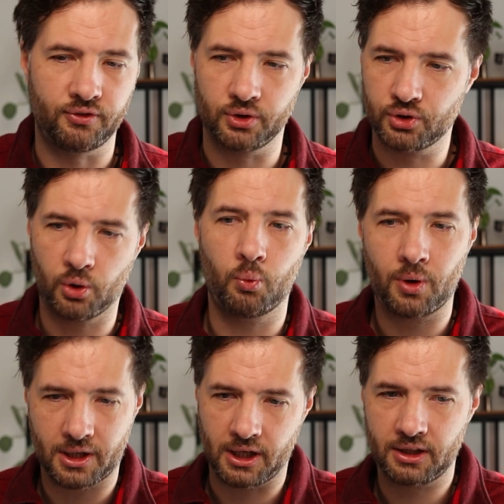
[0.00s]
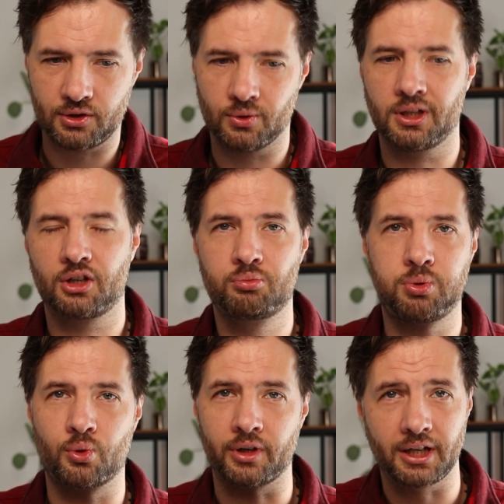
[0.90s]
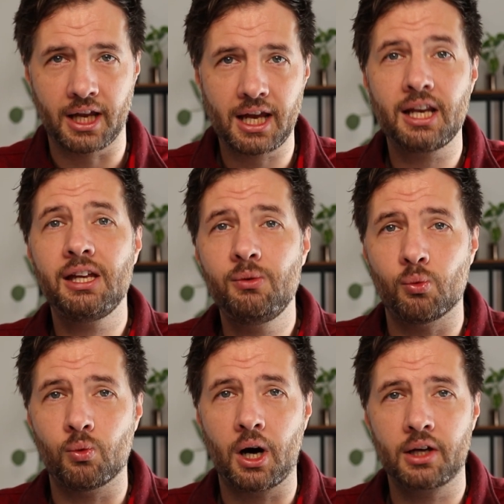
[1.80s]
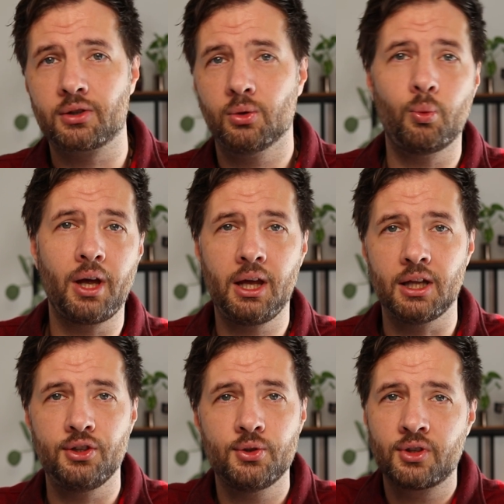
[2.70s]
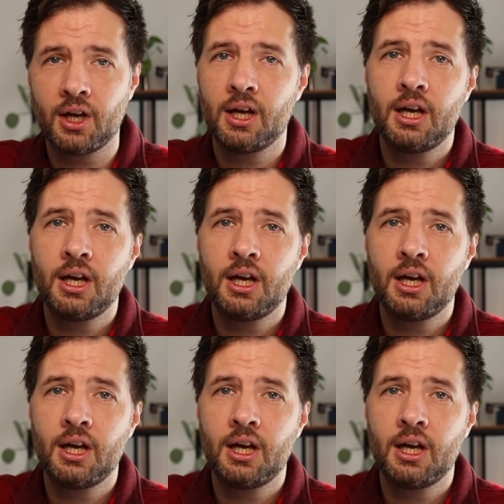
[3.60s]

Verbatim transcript: If you don't want it, you can export in any other way and use